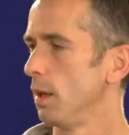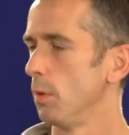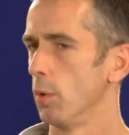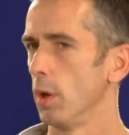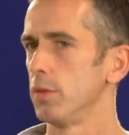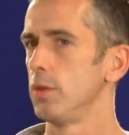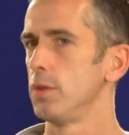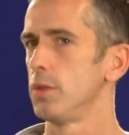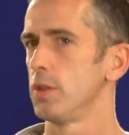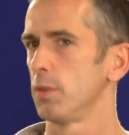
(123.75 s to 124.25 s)
It
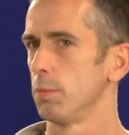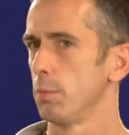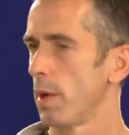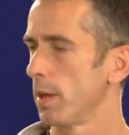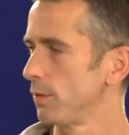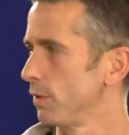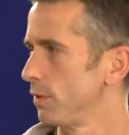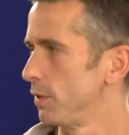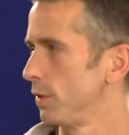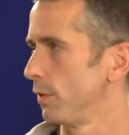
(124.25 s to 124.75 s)
wasn't just
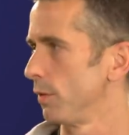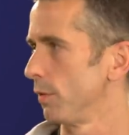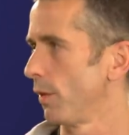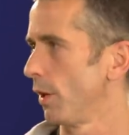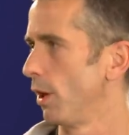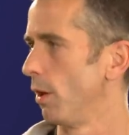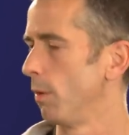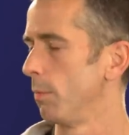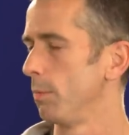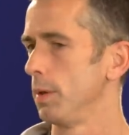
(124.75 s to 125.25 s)
messages of
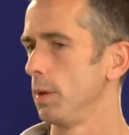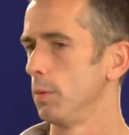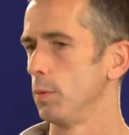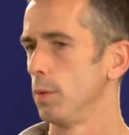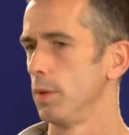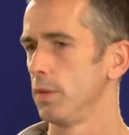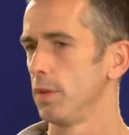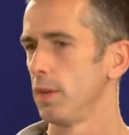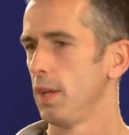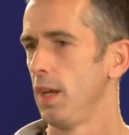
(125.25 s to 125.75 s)
hope. It
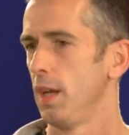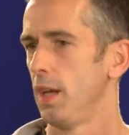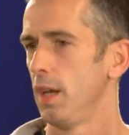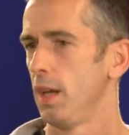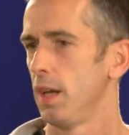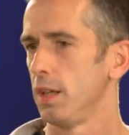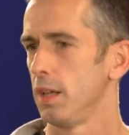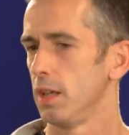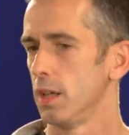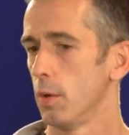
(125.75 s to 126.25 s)
was,
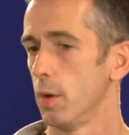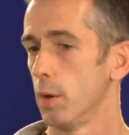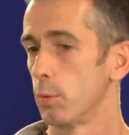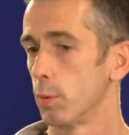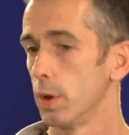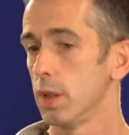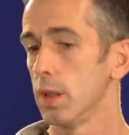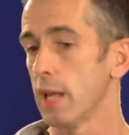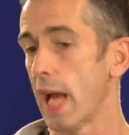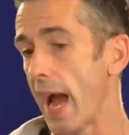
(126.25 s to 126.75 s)
you know, a
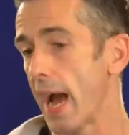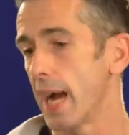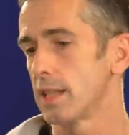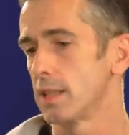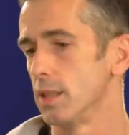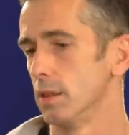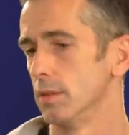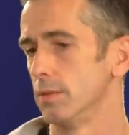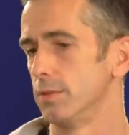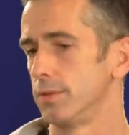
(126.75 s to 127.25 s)
real
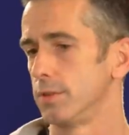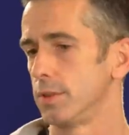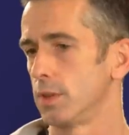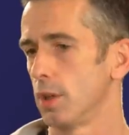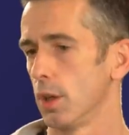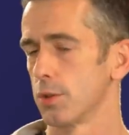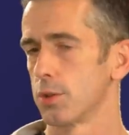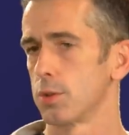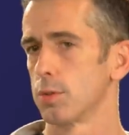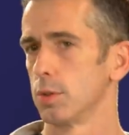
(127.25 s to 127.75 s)
act of
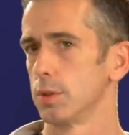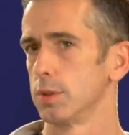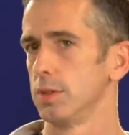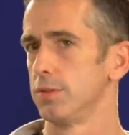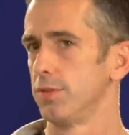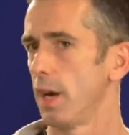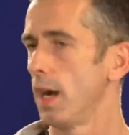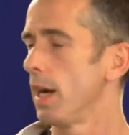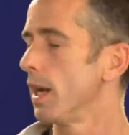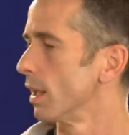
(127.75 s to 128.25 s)
cultural
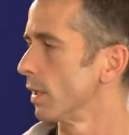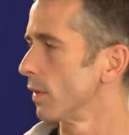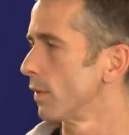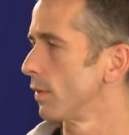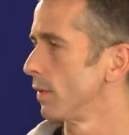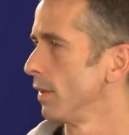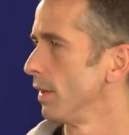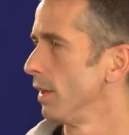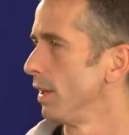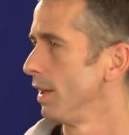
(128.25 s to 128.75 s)

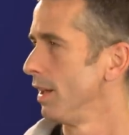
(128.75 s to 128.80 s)
defiance.